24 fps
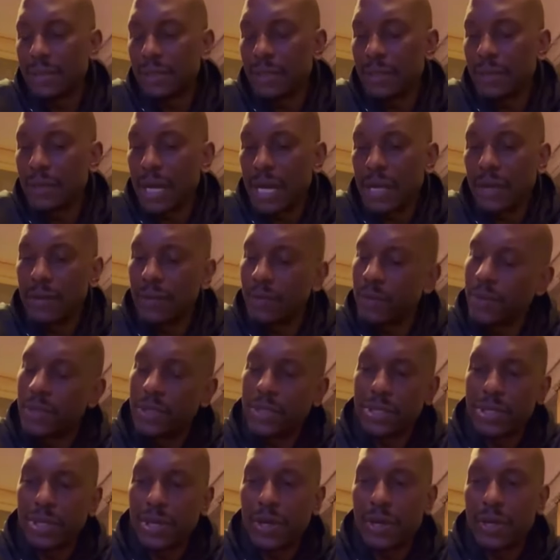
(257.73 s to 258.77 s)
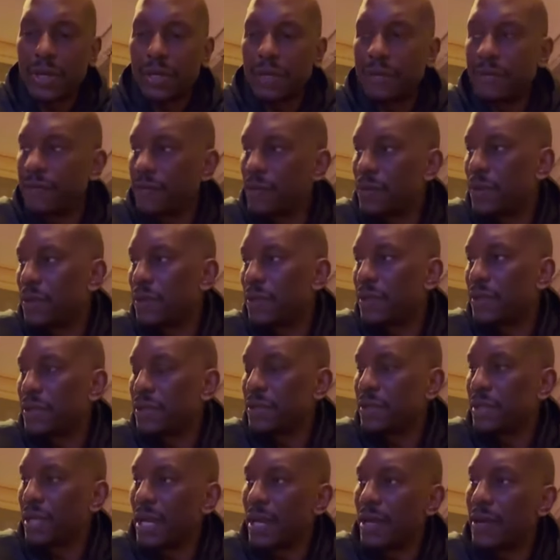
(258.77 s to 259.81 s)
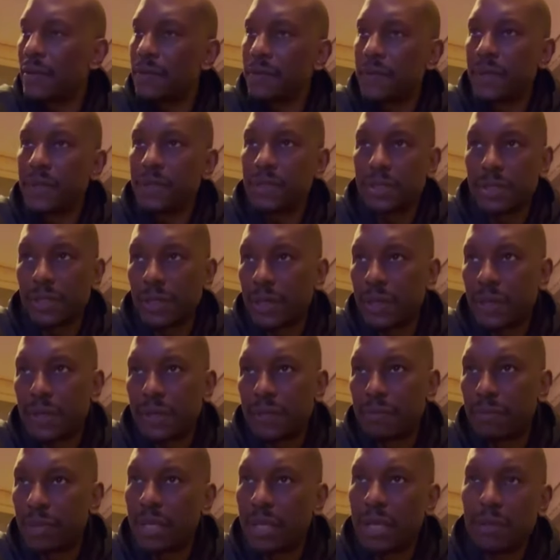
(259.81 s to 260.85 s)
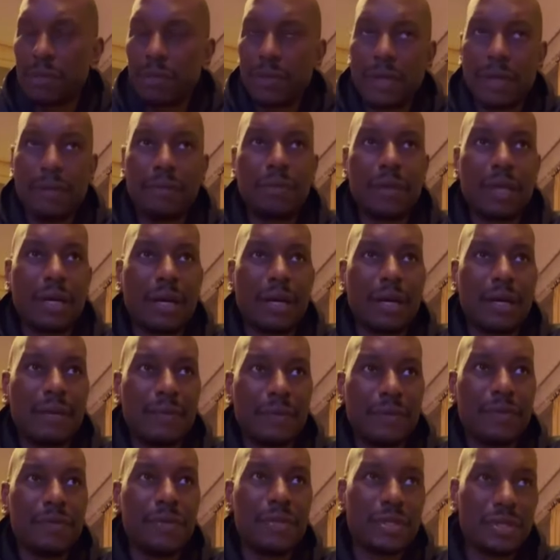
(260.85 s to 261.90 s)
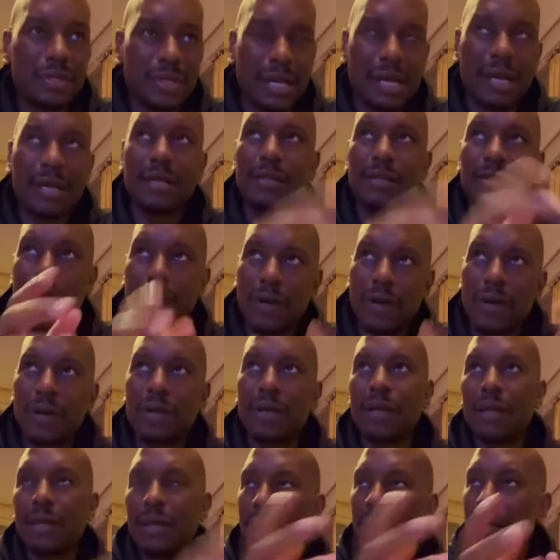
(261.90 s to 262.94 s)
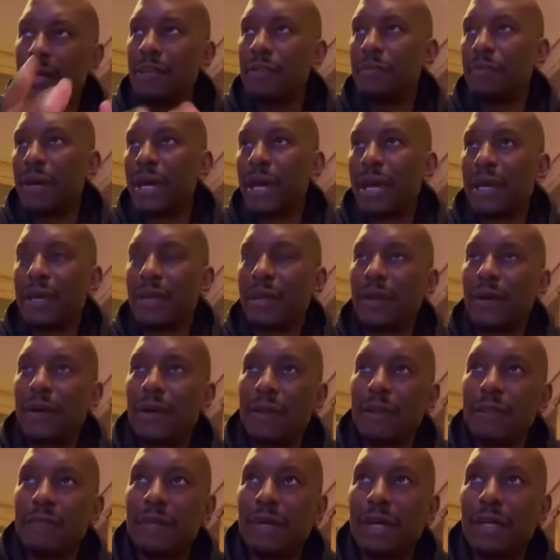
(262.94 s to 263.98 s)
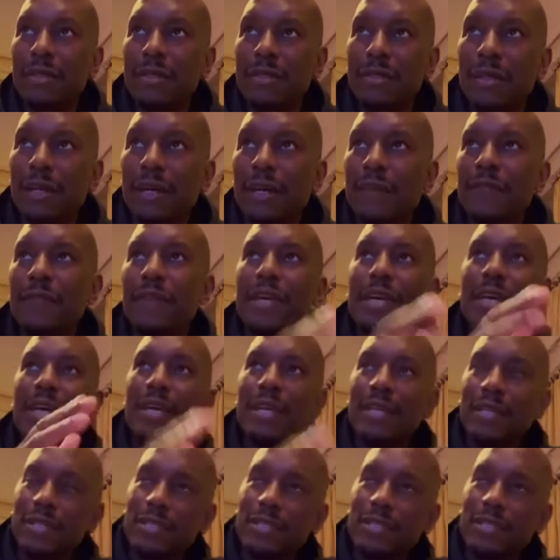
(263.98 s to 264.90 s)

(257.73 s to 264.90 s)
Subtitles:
You know, I don't want y'all to divorce and I don't want y'all to blah, blah, blah. And we was just kind of talking and unpacking all of our stuff.